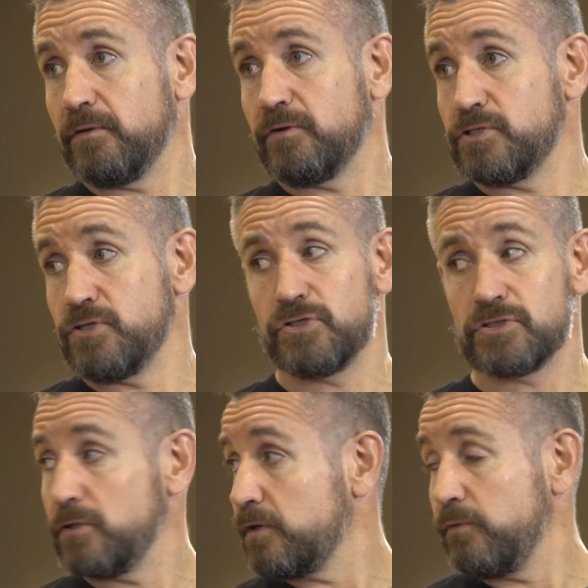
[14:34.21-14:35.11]
because you
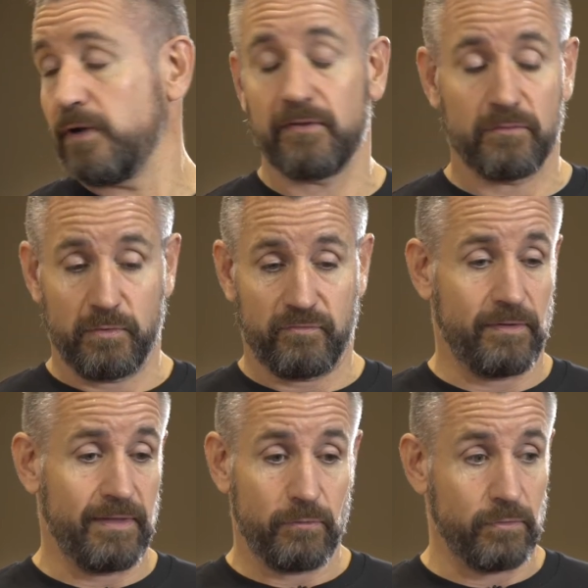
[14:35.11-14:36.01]
just look around
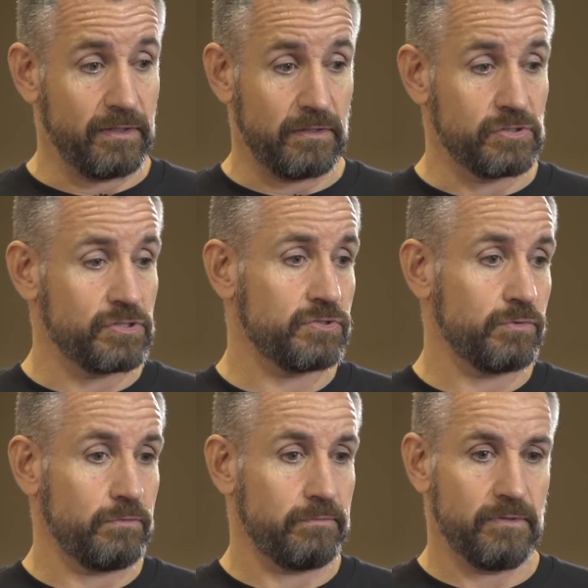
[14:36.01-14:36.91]
from that ring and you just
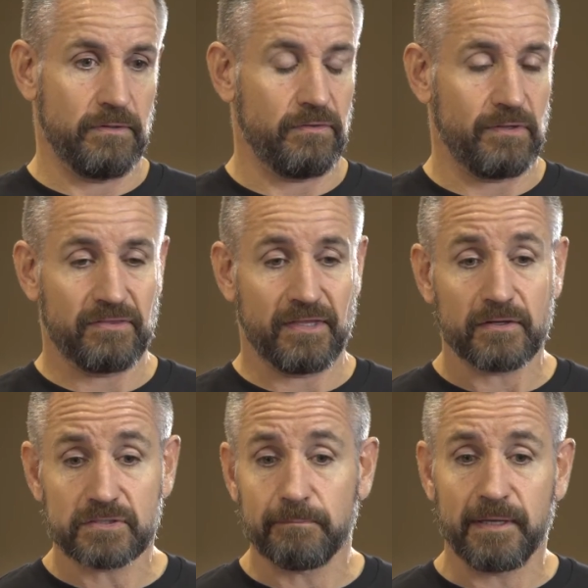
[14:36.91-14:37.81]
saw, you know,
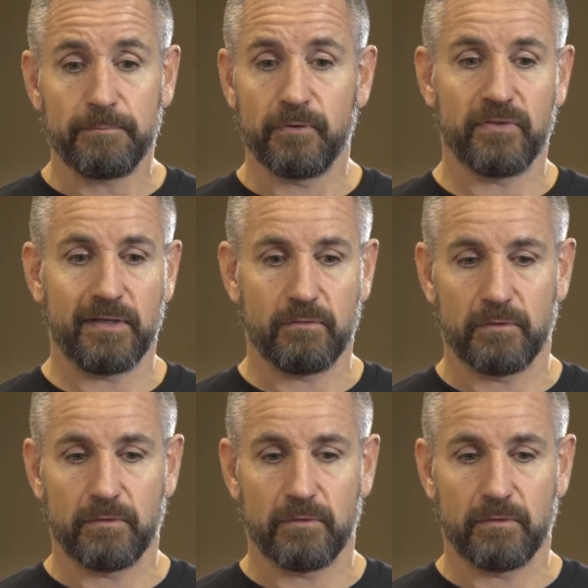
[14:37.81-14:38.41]
1,000 people there.